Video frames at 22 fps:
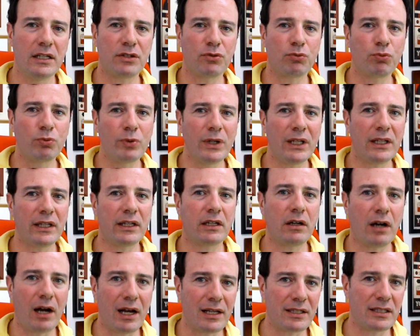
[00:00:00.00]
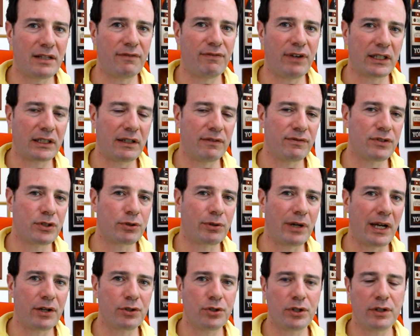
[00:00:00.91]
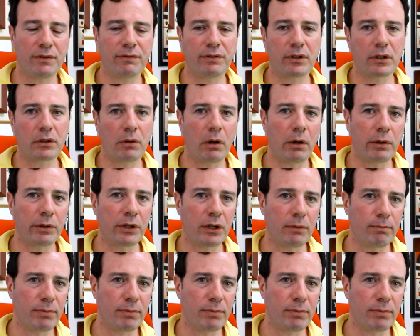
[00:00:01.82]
is a really cost-effective strategy for growing your